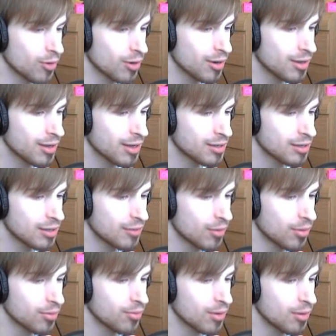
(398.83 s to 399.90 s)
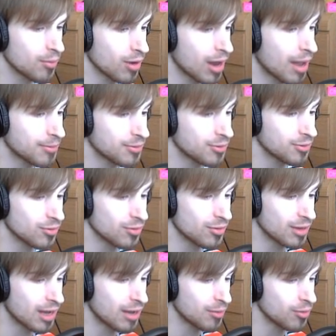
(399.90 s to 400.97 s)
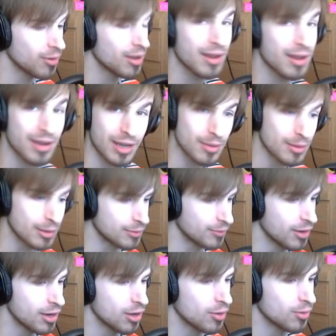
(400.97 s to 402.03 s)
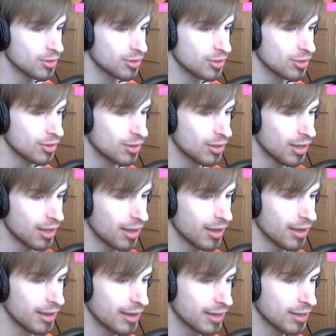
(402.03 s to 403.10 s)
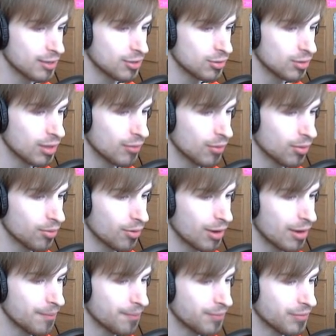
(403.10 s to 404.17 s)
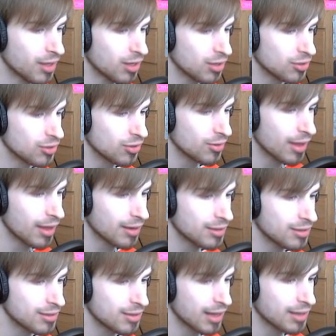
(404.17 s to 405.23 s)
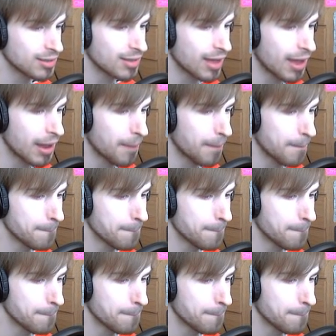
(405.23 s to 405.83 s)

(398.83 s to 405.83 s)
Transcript: We're gonna get to level 3. We're absolutely, I will not end this video until I get to level 3. So that's that.